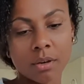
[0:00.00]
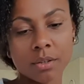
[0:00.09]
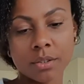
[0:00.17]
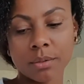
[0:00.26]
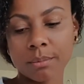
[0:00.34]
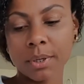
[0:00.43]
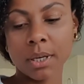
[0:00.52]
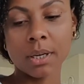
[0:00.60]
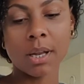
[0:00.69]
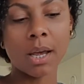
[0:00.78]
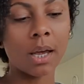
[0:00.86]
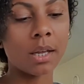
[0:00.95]
to me,
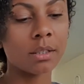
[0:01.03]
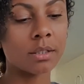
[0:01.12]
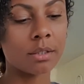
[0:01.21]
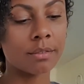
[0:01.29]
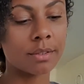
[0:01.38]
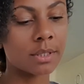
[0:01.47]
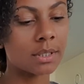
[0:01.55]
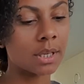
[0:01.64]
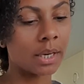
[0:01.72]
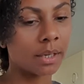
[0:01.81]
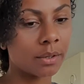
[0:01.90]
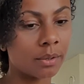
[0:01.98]
an end of a
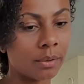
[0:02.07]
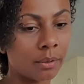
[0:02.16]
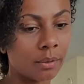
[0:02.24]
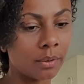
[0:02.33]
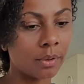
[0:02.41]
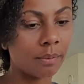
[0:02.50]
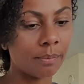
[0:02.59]
cycle